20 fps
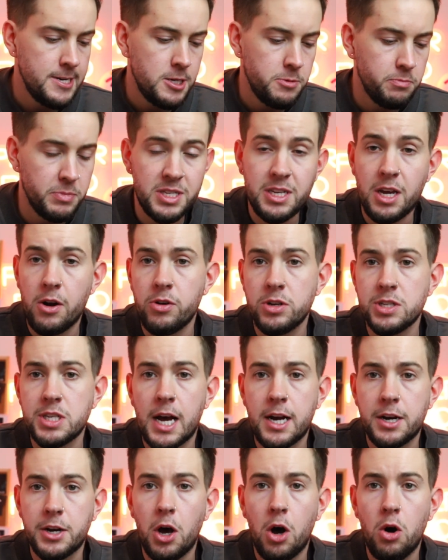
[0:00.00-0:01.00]
Materials
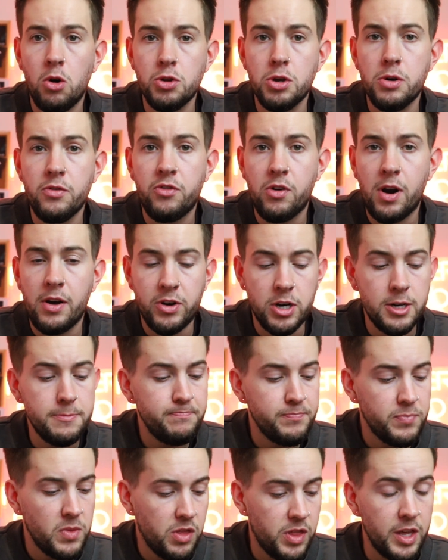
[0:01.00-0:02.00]
aren't going to hold up forever,
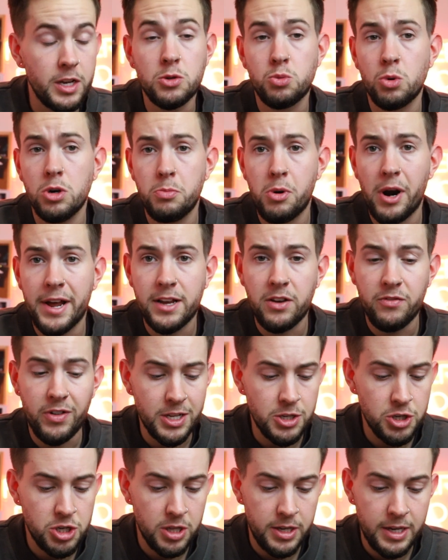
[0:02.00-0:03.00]
things will break
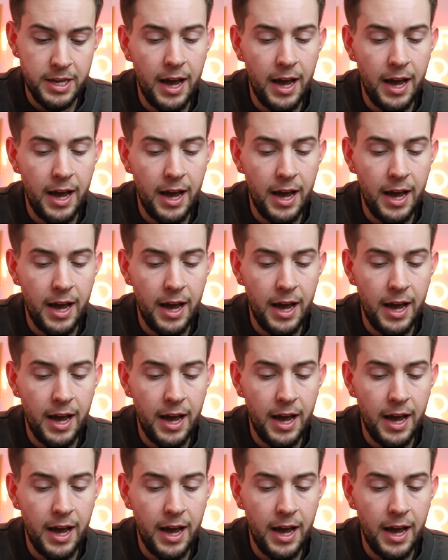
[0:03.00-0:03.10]
eventually.